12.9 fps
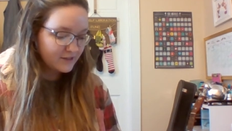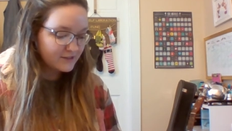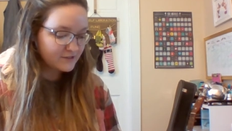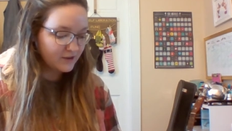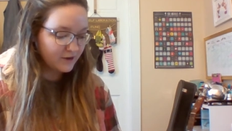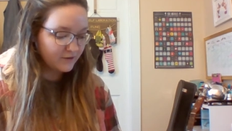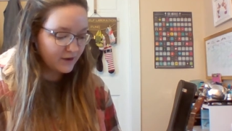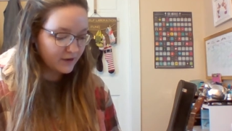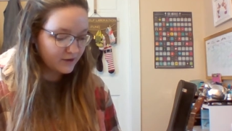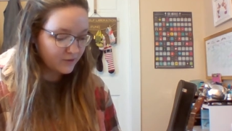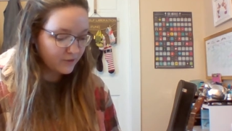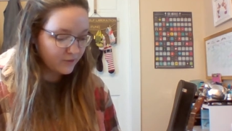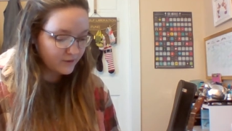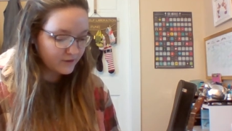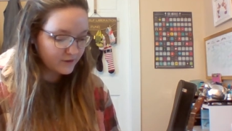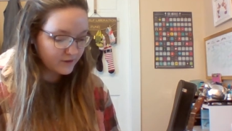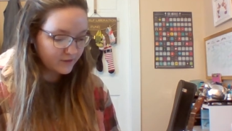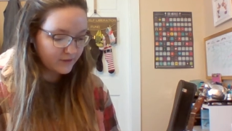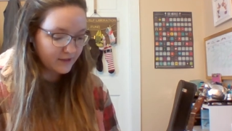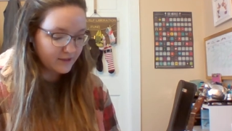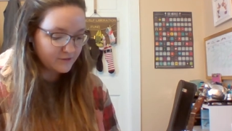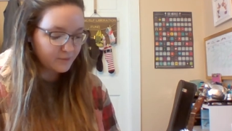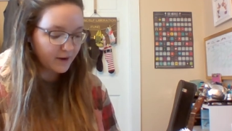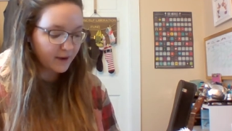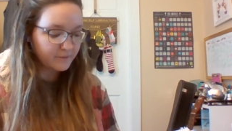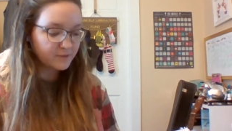so a quarter note is
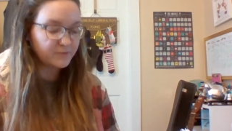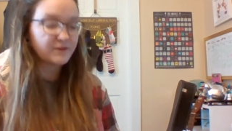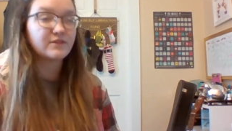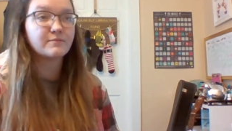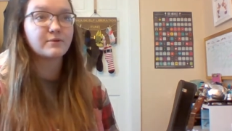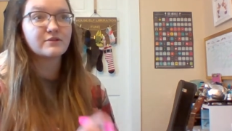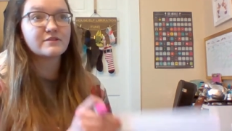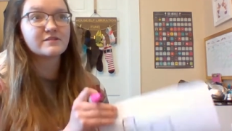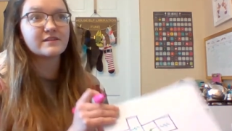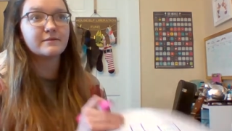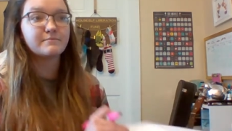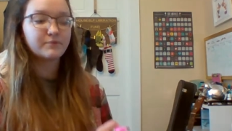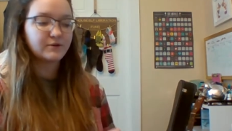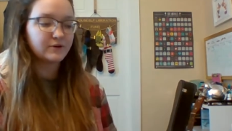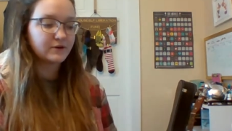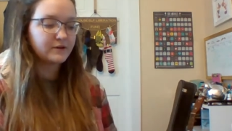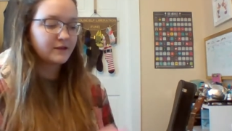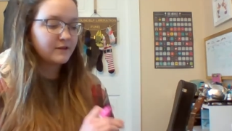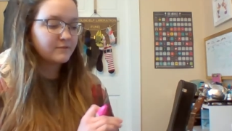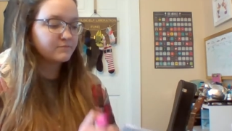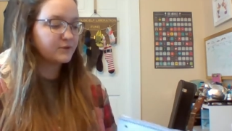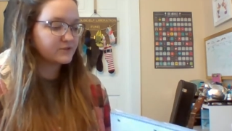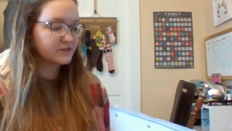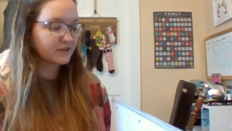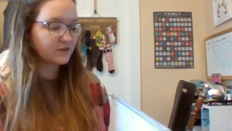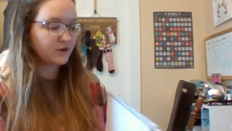probably the most simple
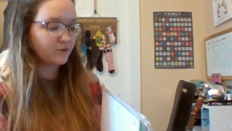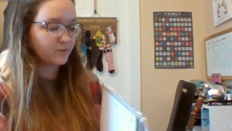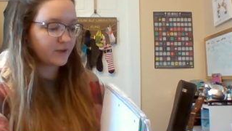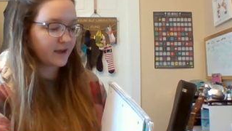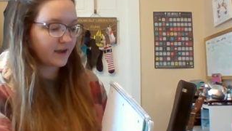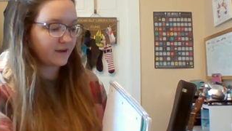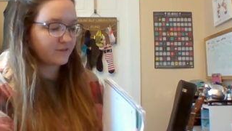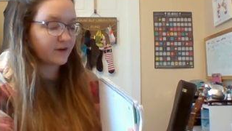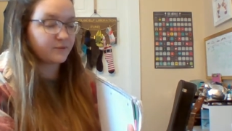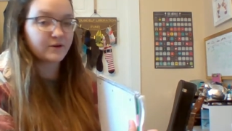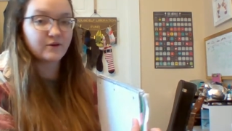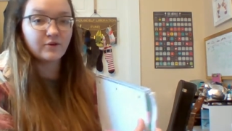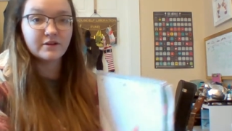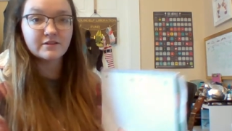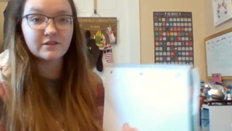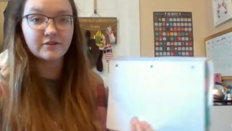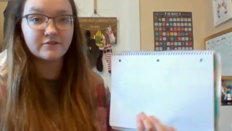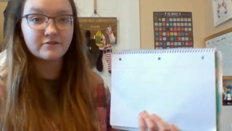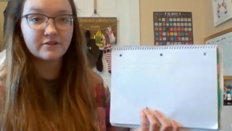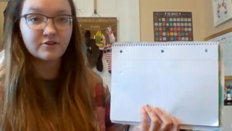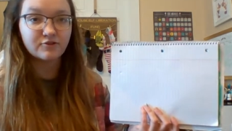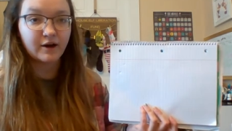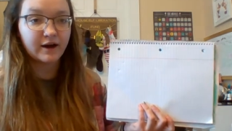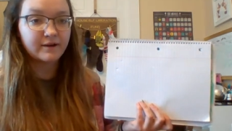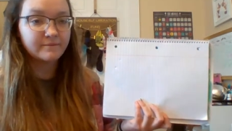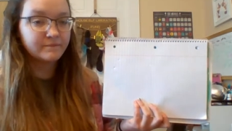music note we have that we're going to learn to
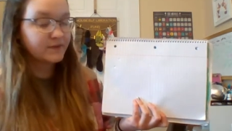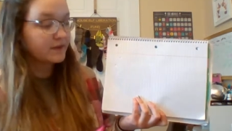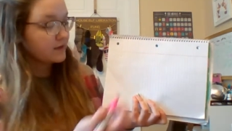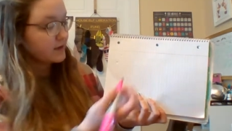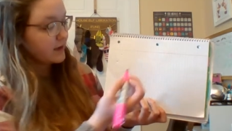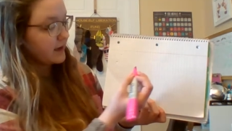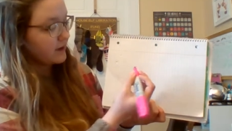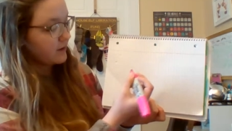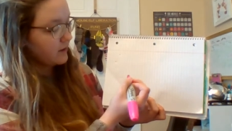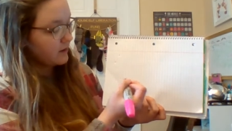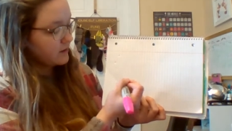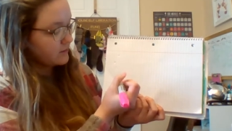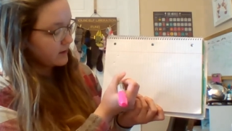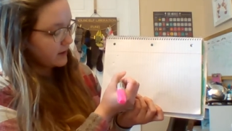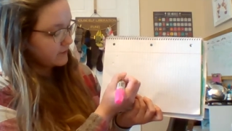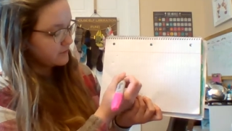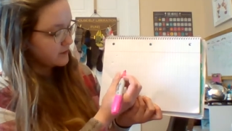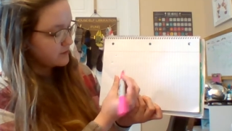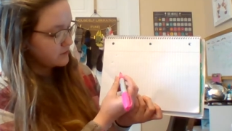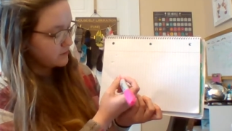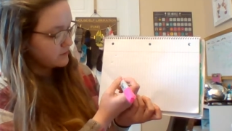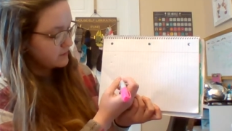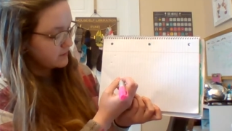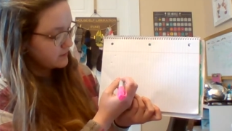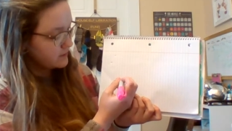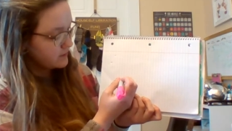draw. Okay, all you have to do
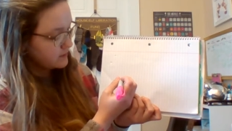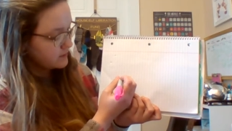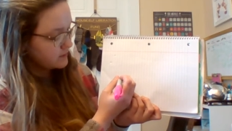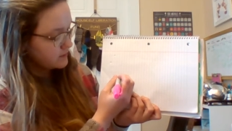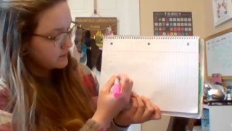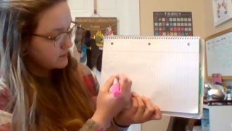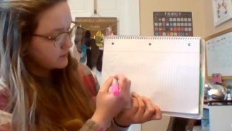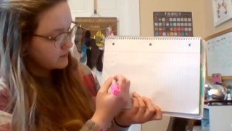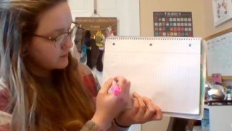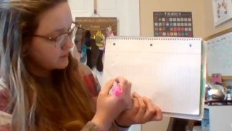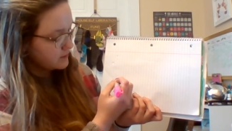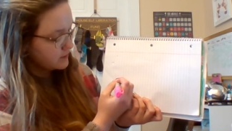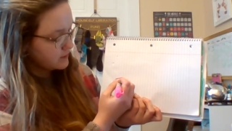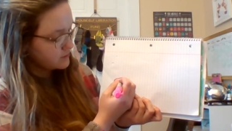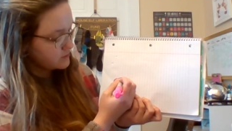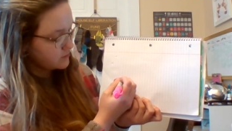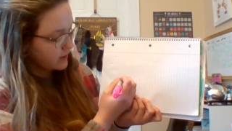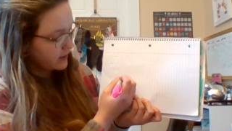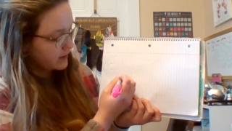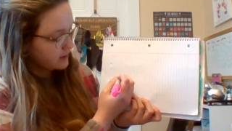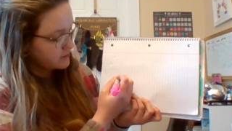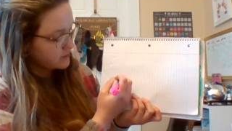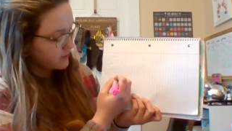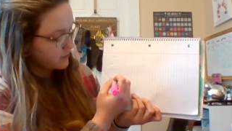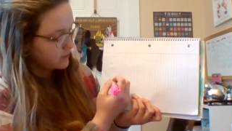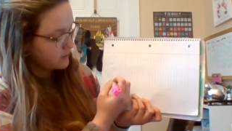is draw a
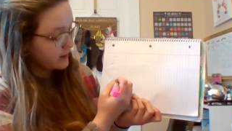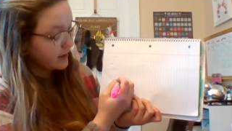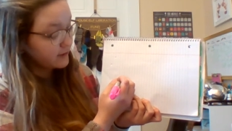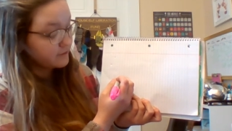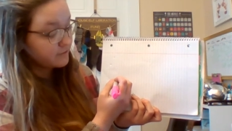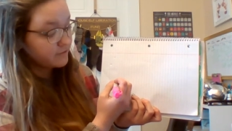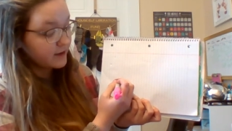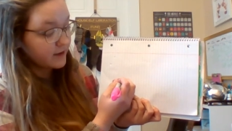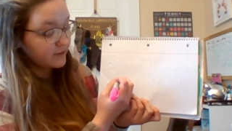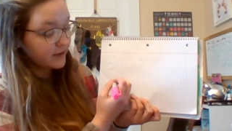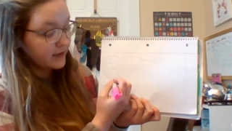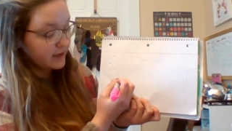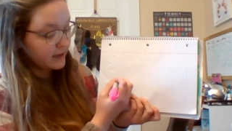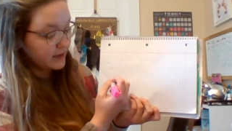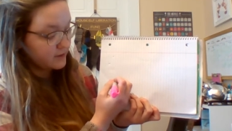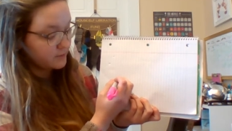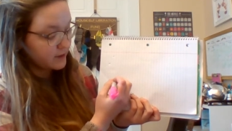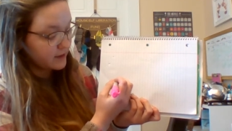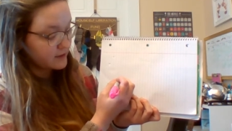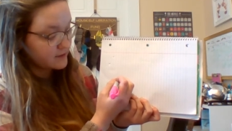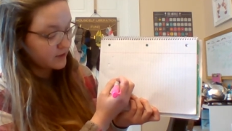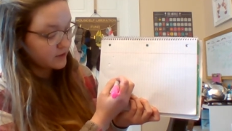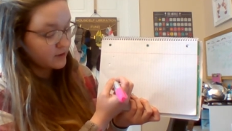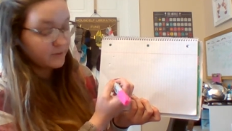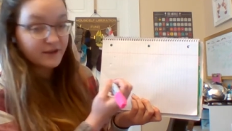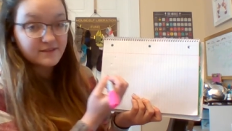circle and fill it in, because
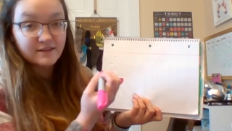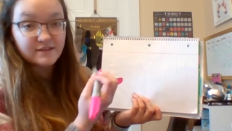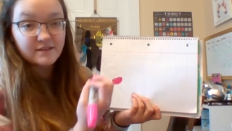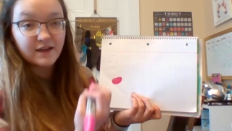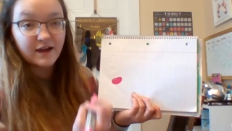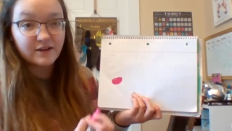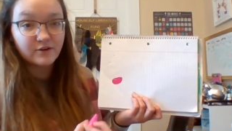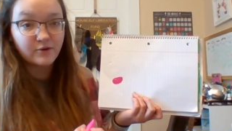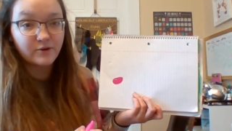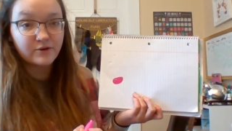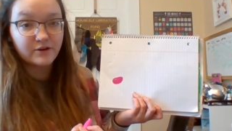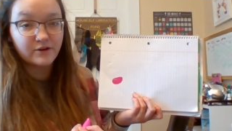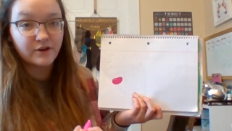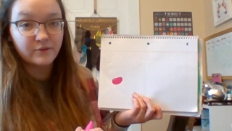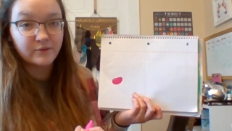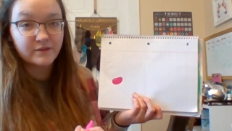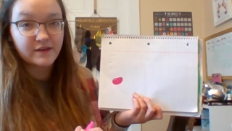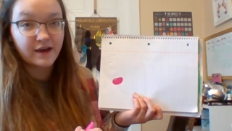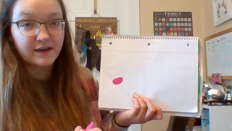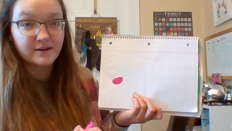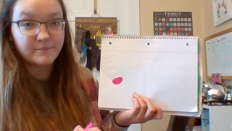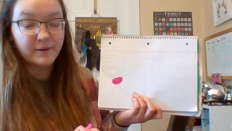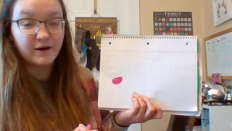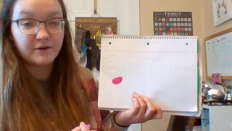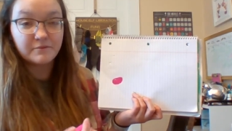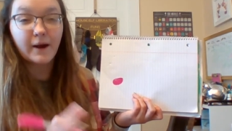otherwise it's not a quarter note. We'll talk
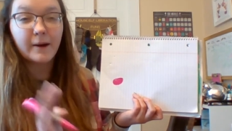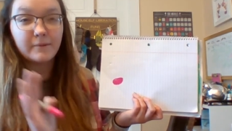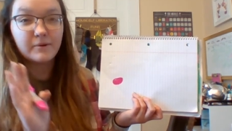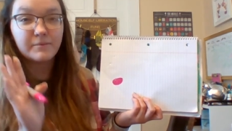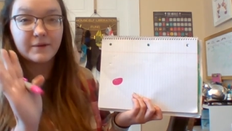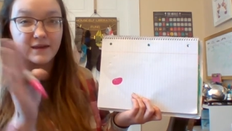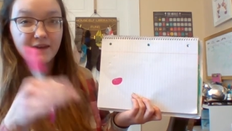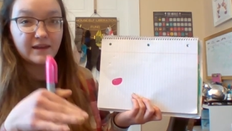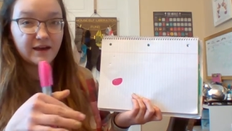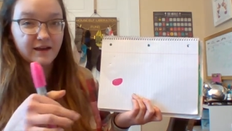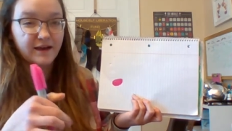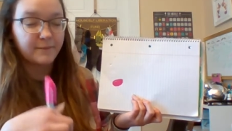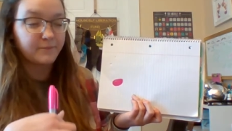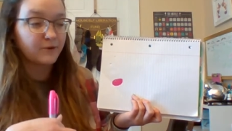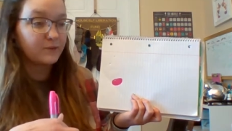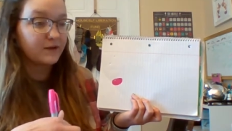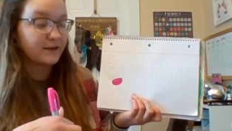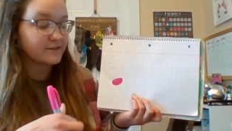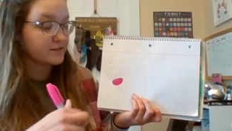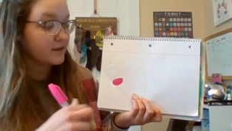about probably in a couple weeks